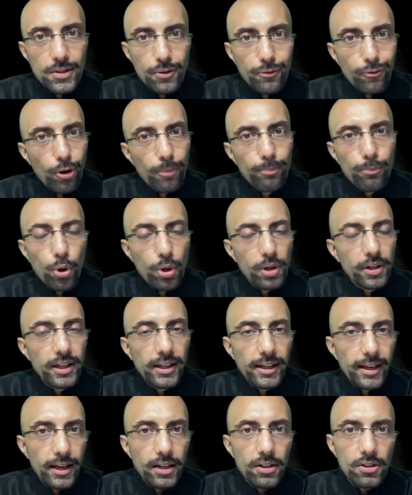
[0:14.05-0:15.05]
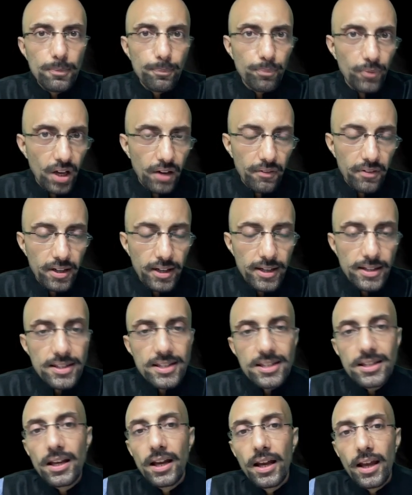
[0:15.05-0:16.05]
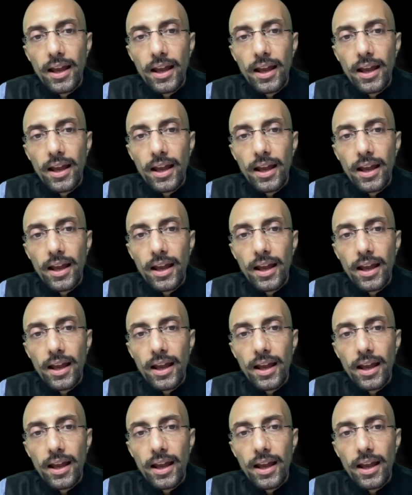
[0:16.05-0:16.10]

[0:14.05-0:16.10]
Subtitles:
from polity and governance.